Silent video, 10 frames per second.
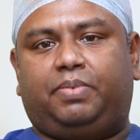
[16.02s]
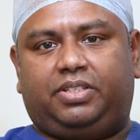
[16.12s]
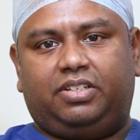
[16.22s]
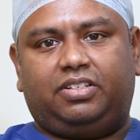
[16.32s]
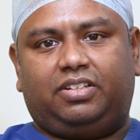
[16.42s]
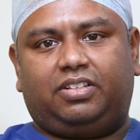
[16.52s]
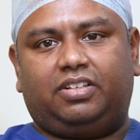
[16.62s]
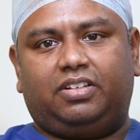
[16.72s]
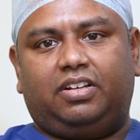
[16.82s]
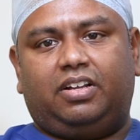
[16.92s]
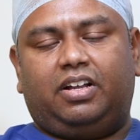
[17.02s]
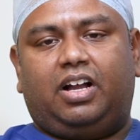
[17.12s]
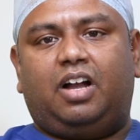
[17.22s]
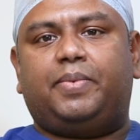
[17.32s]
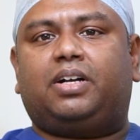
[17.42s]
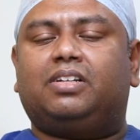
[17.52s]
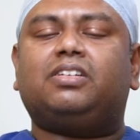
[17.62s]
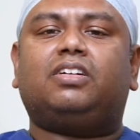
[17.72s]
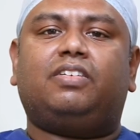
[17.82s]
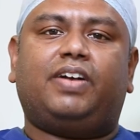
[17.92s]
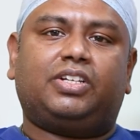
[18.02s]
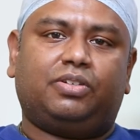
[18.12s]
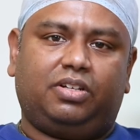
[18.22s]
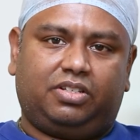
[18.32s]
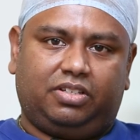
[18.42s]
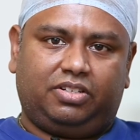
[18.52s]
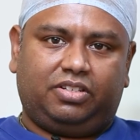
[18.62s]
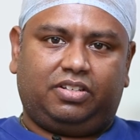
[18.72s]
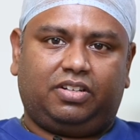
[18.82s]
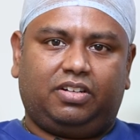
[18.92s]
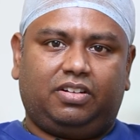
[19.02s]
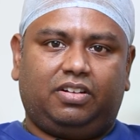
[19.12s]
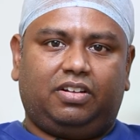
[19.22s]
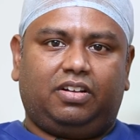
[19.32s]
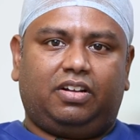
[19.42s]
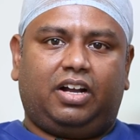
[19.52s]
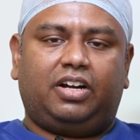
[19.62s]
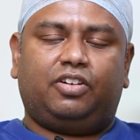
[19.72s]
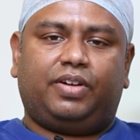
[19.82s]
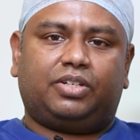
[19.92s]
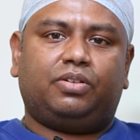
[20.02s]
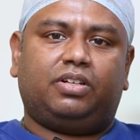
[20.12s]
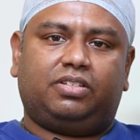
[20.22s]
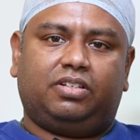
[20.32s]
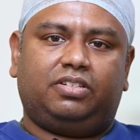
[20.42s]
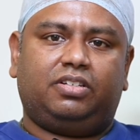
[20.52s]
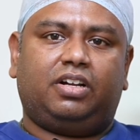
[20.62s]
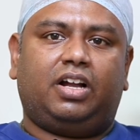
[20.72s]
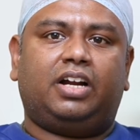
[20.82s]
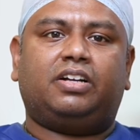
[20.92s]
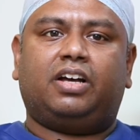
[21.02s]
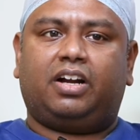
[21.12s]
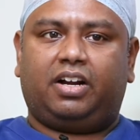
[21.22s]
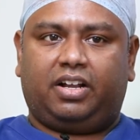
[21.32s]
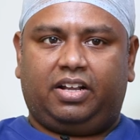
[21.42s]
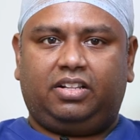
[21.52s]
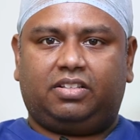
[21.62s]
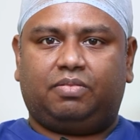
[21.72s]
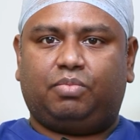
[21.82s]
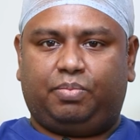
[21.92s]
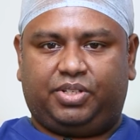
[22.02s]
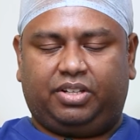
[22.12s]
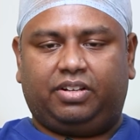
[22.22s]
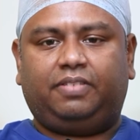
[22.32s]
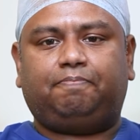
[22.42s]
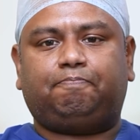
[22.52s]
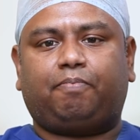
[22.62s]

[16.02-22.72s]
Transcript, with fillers: Prasenjit. I am a consultant vascular surgeon and endovascular surgeon at Narayana Health, Bommasandra.